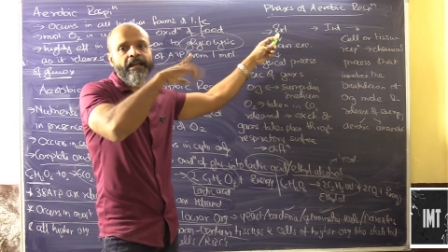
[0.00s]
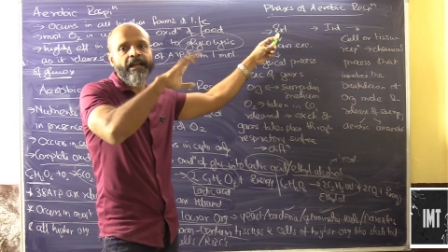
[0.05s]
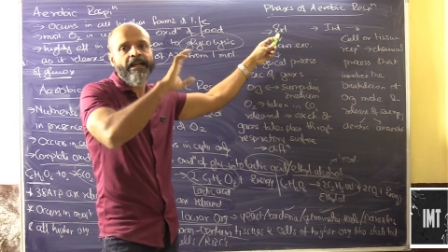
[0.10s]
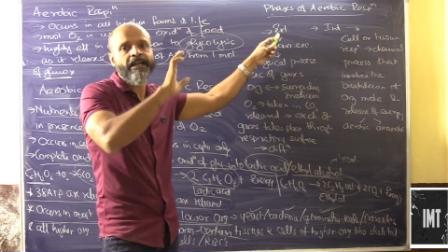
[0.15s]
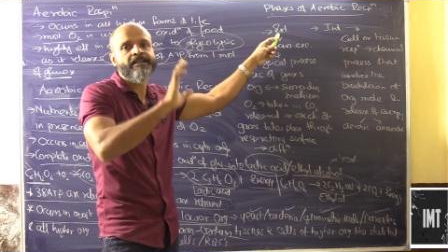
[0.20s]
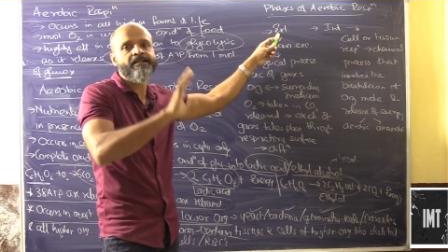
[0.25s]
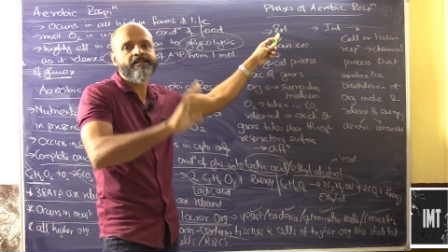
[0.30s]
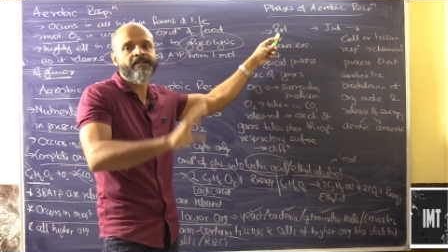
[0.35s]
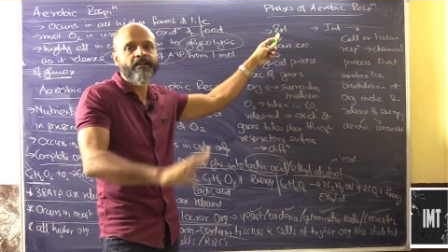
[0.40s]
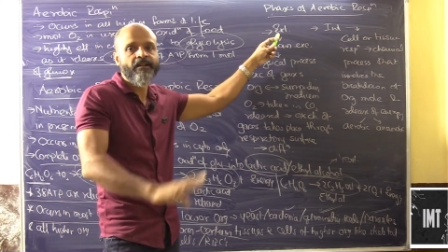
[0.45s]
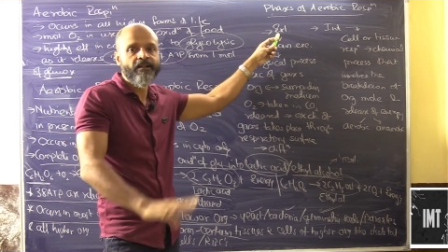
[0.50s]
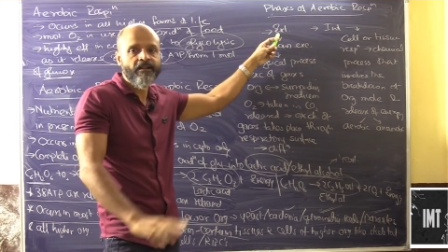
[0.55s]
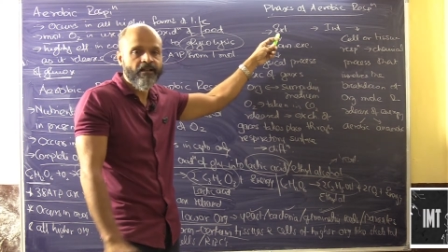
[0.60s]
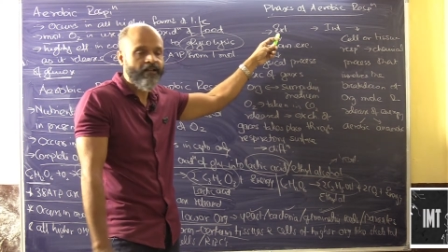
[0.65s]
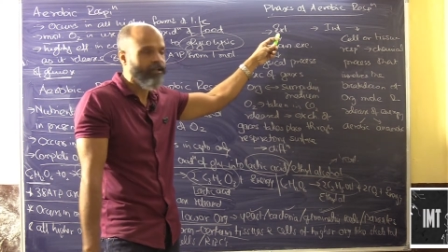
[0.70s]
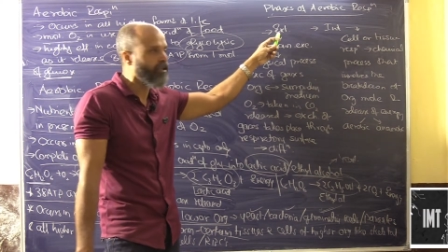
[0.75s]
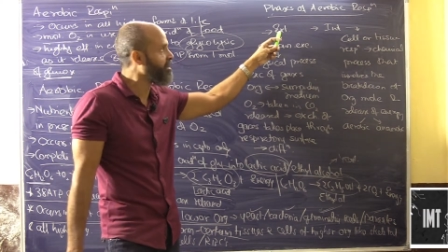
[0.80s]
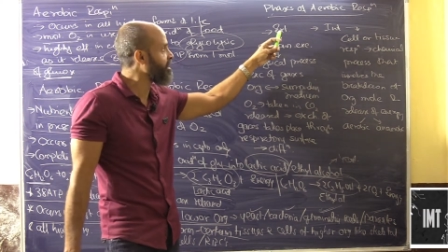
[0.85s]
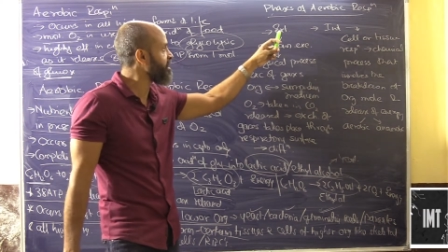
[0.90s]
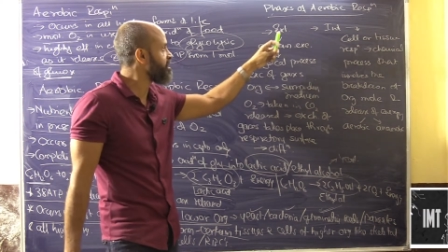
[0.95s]

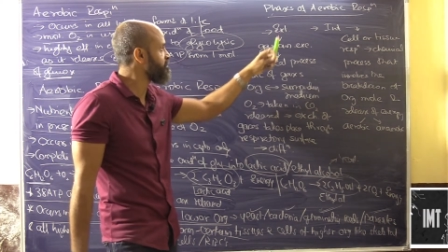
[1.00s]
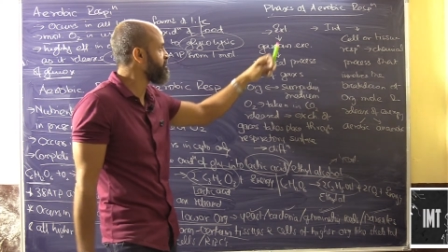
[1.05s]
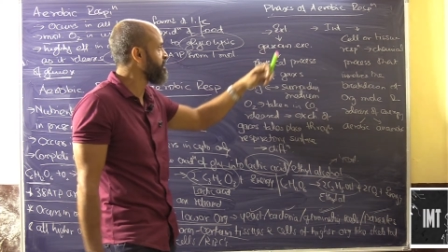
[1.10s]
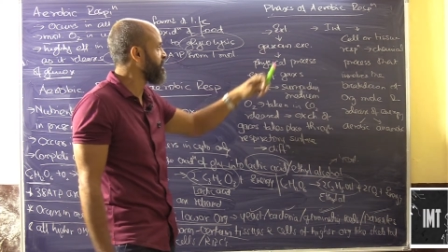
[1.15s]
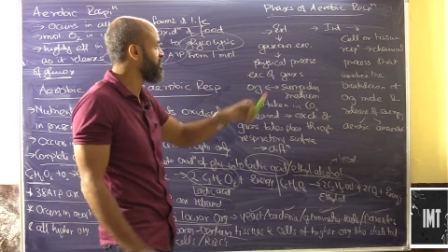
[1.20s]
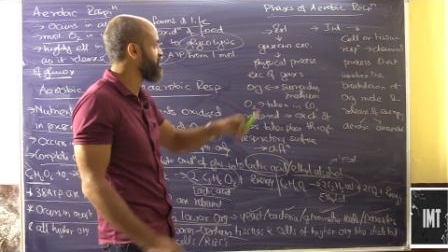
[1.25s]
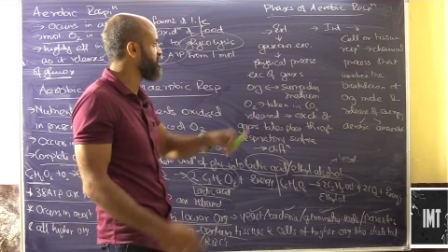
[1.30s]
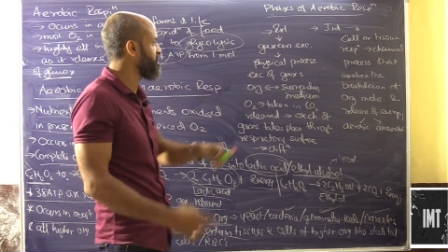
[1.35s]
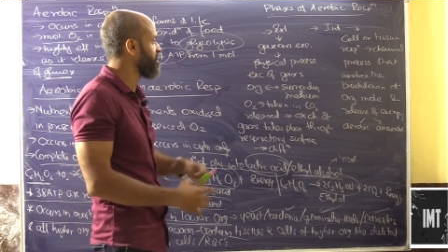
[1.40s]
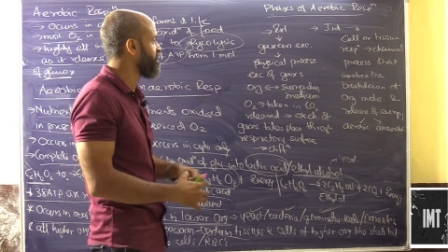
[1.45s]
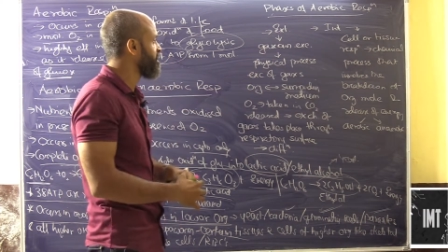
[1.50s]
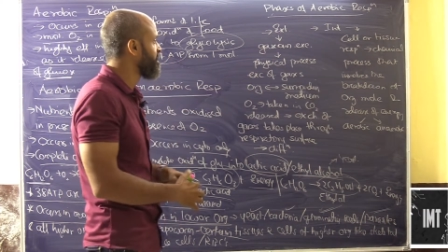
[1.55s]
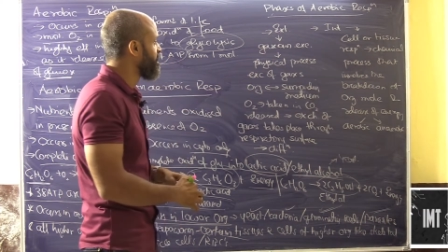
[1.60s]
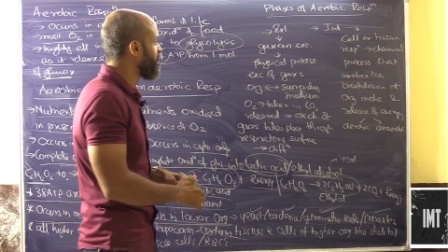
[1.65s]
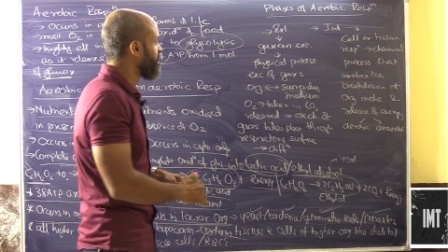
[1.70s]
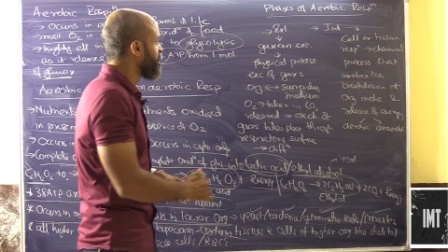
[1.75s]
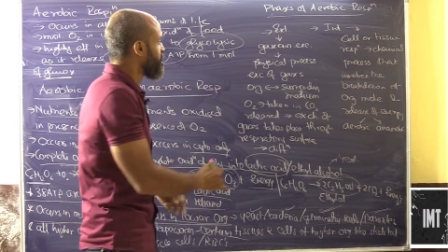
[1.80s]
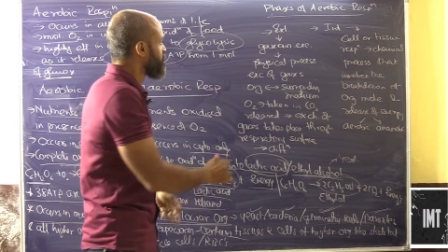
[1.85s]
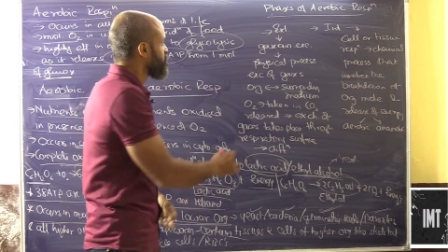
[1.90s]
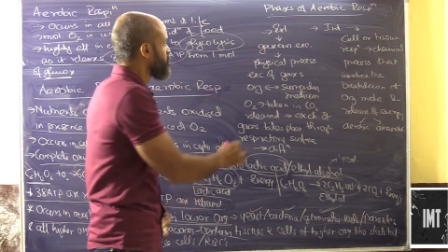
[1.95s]
external respiration.
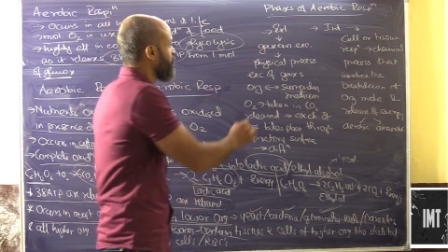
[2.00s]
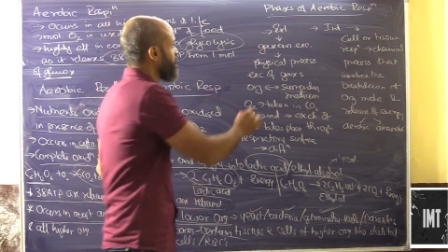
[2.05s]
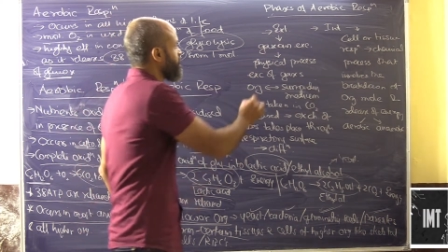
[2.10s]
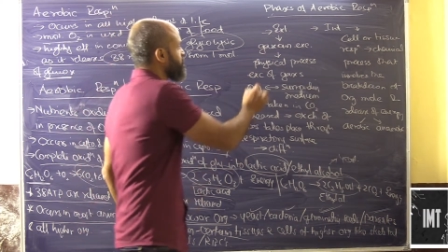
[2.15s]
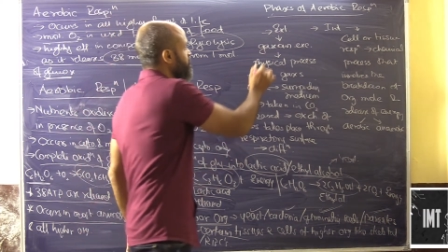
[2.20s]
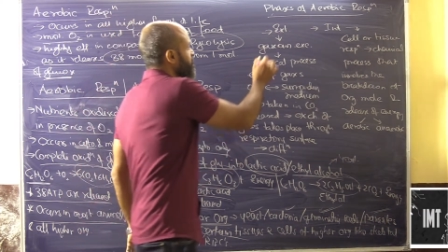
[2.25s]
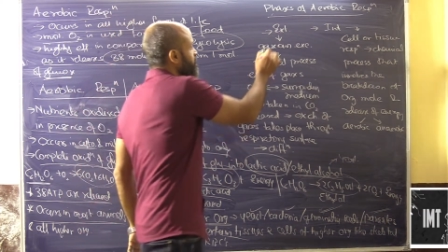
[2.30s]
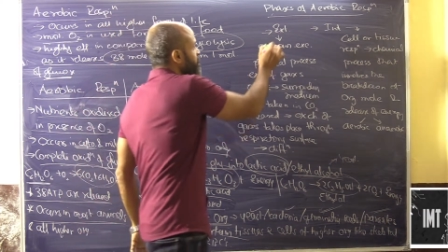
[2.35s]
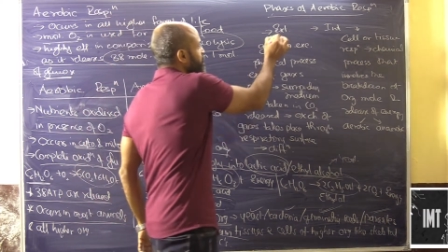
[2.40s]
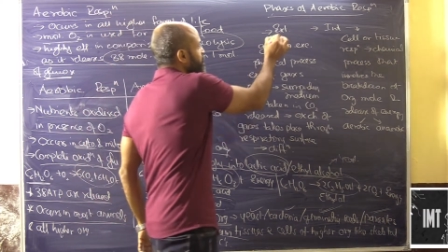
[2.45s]
So external